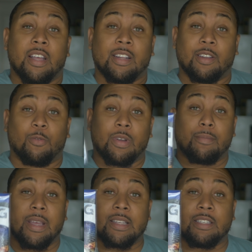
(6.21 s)
the
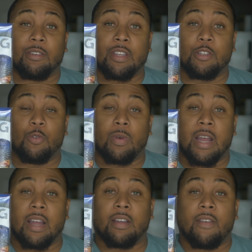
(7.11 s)
Remix Silky
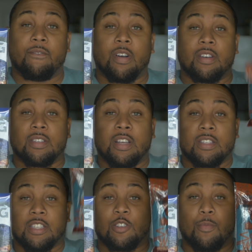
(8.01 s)
Durag versus
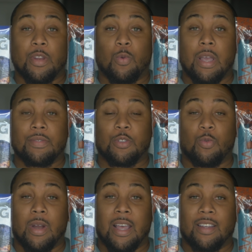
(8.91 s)
the So Many Waves
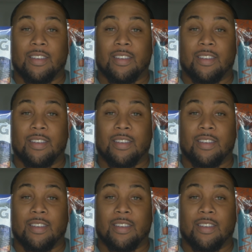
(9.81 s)
Durag.